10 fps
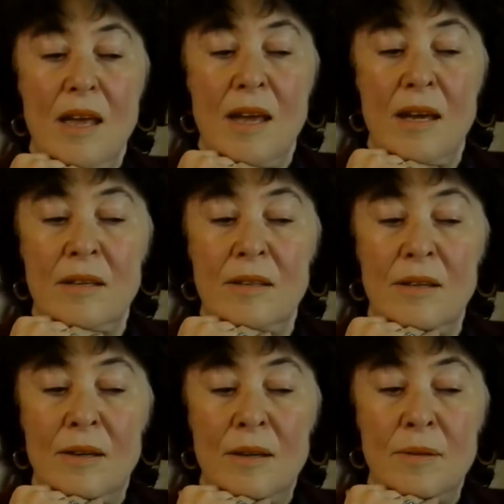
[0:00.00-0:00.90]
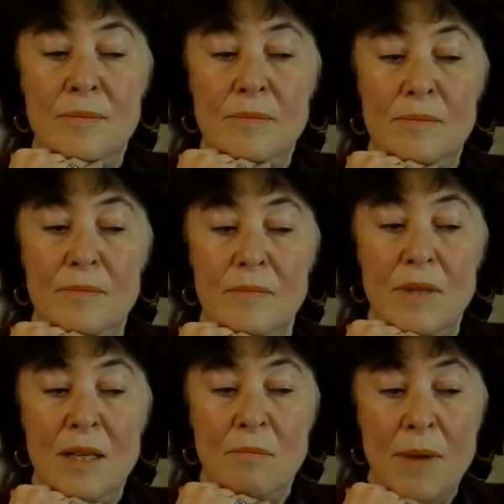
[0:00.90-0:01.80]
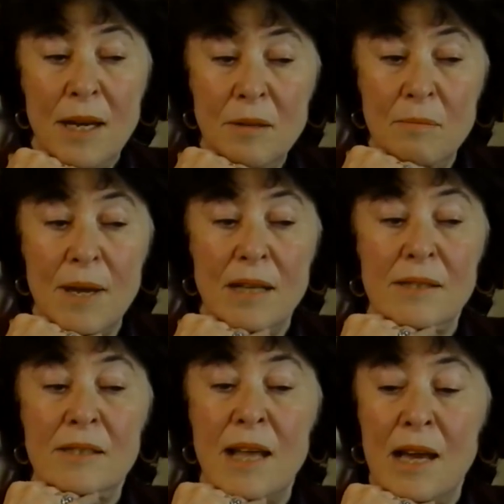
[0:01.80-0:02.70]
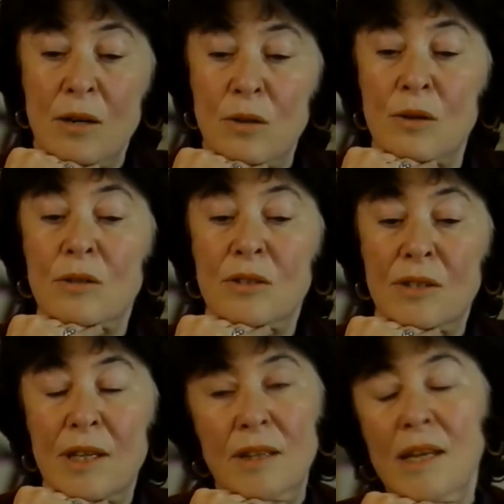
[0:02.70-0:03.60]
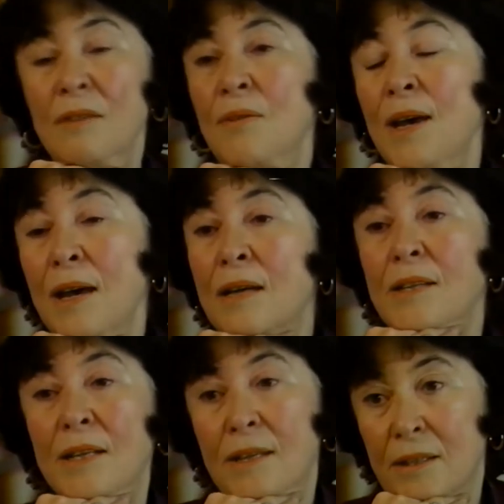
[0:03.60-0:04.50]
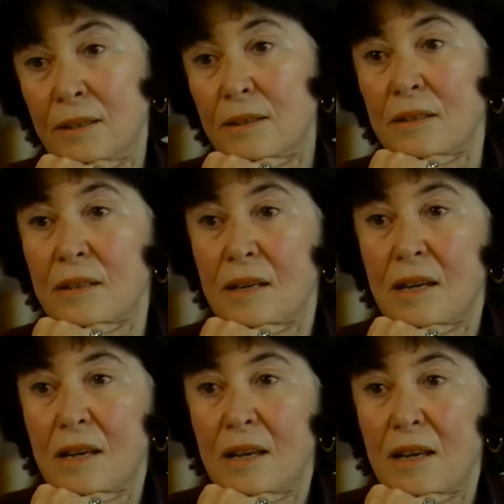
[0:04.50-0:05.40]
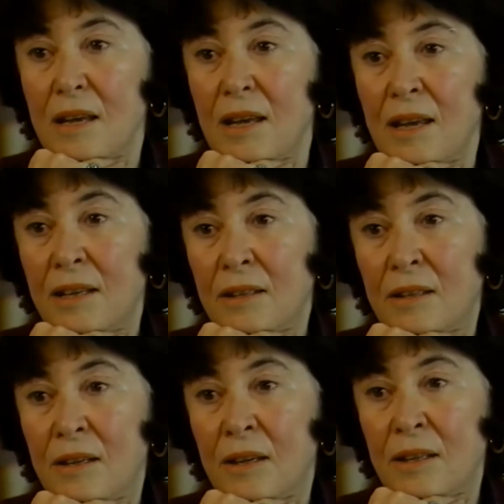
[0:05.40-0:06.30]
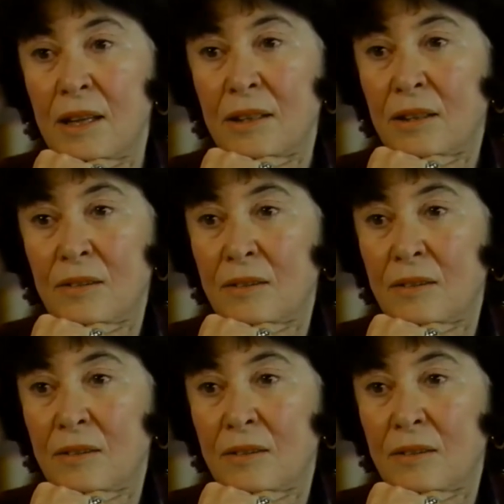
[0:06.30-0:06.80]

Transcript: And in Bergen-Belsen I learned that they were killed, and that